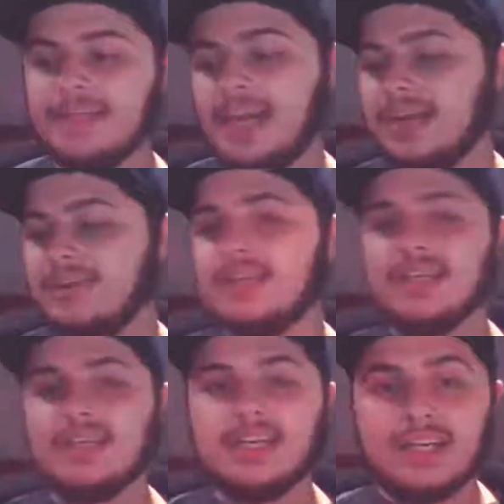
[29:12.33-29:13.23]
Now,
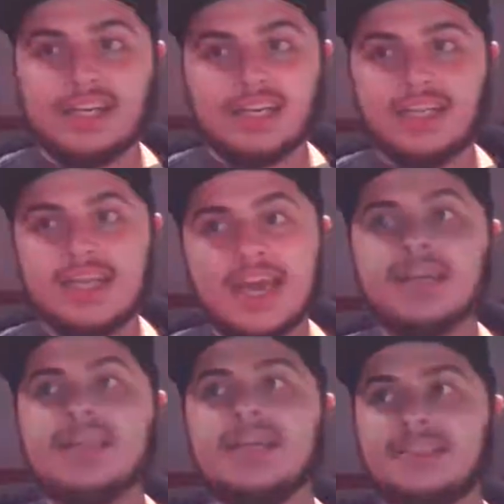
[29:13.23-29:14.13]
the
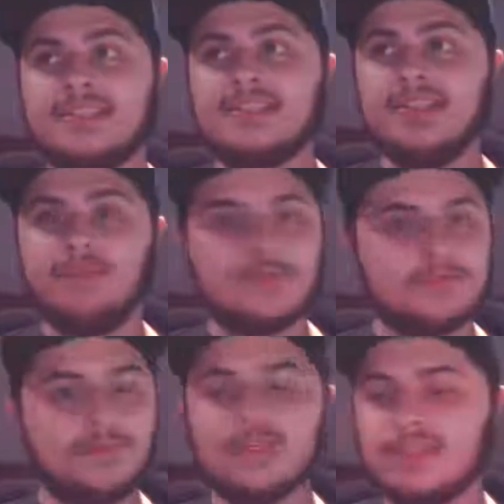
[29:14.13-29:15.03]
ending itself was
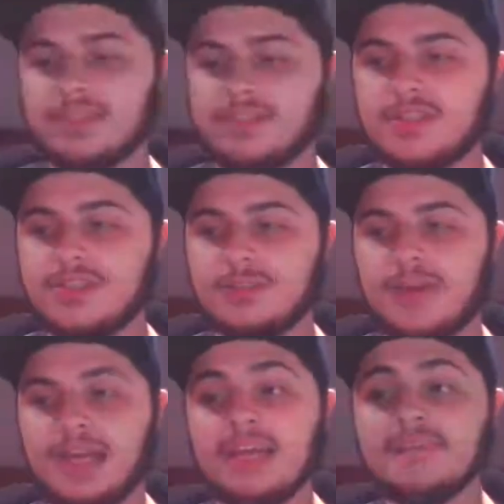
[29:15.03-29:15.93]
pretty good too,
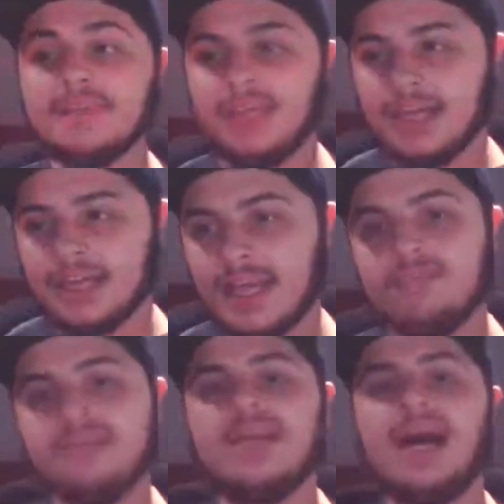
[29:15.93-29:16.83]
and I even like
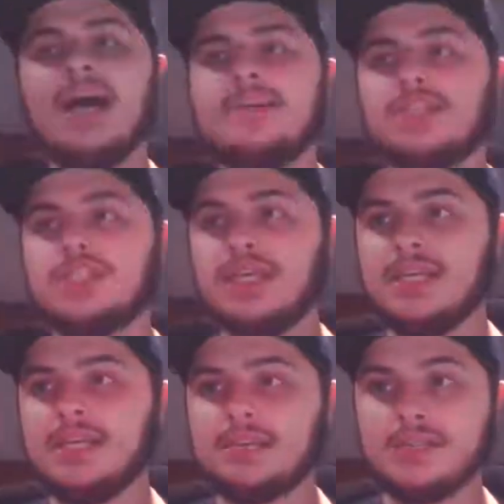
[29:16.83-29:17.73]
how his eyes
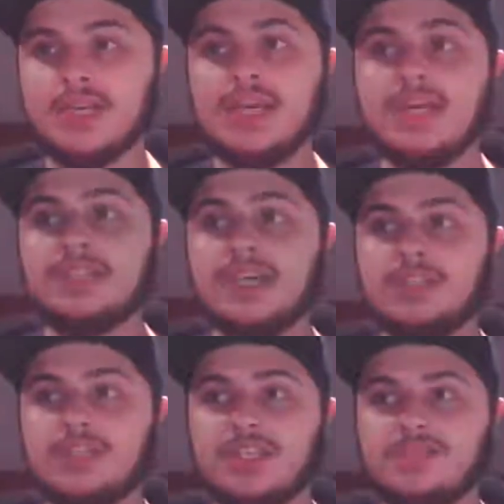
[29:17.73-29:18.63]
change. His
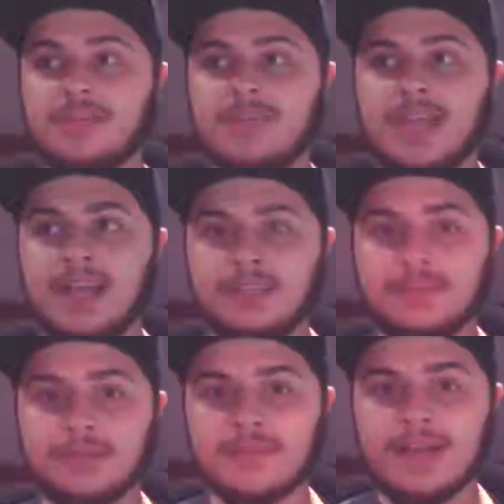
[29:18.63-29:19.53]
eyes change from
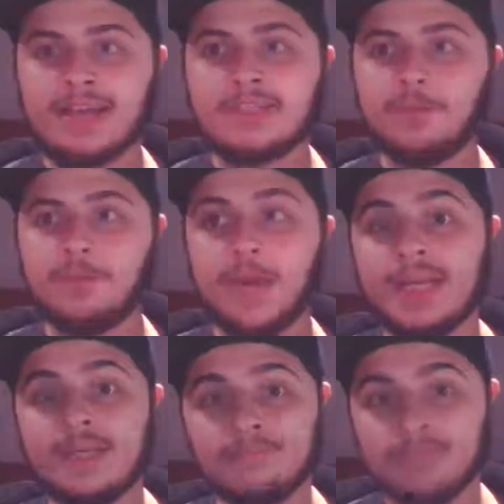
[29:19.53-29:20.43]
yellow and red to
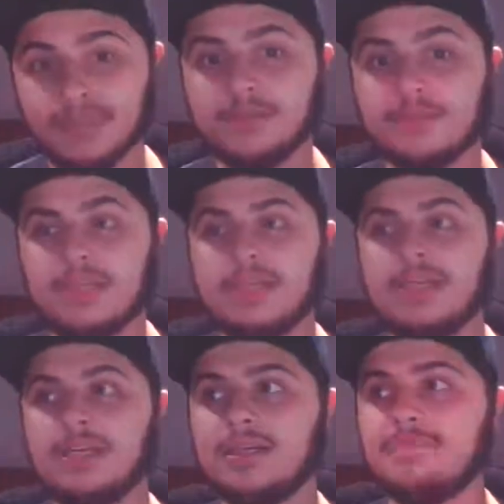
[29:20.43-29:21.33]
white and blue,
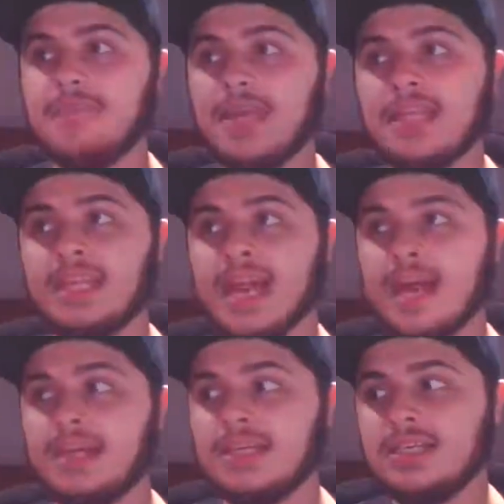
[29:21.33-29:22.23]
meaning
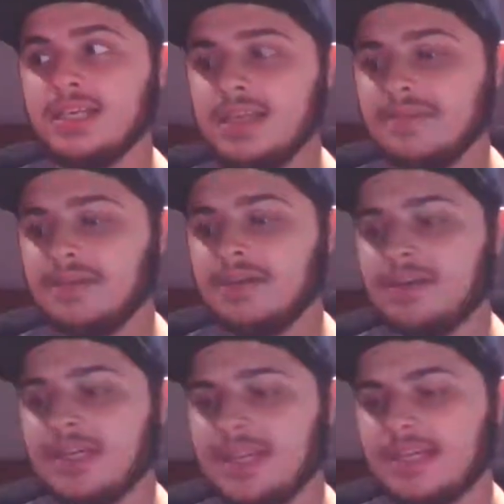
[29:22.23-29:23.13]
that even
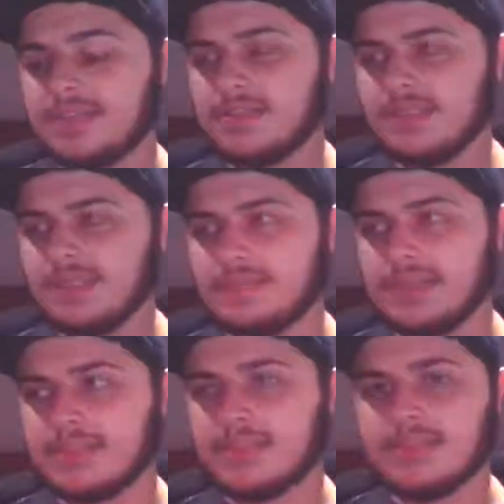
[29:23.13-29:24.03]
though he hates
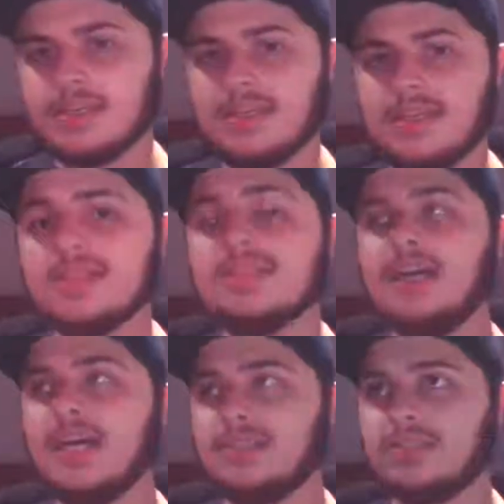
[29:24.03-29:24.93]
Christmas, he
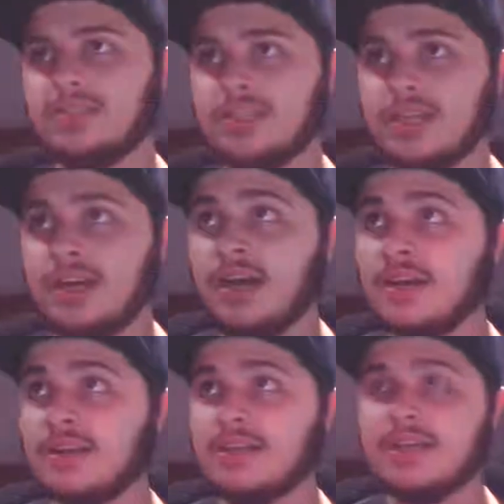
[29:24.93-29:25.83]
still has a change of
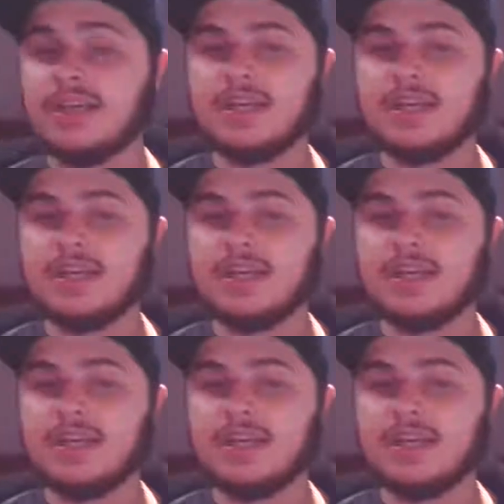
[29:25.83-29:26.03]
heart.